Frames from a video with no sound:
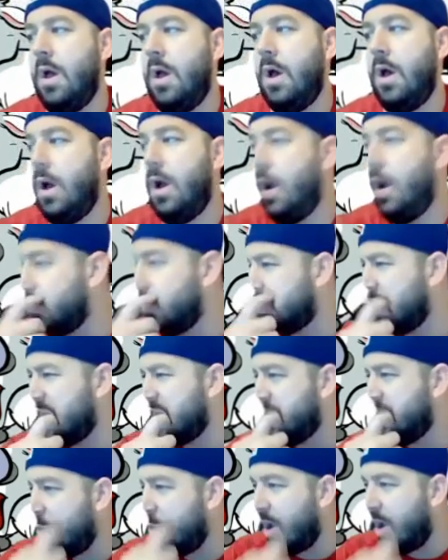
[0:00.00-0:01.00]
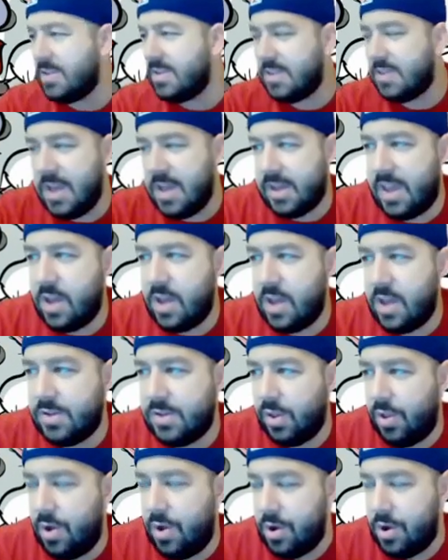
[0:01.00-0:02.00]
Oh, so why doesn't that count as
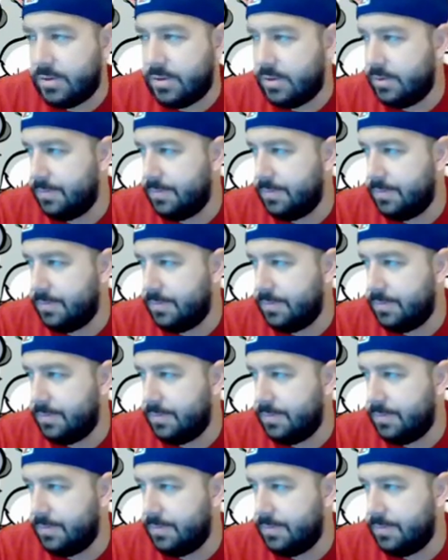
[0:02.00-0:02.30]
a loss?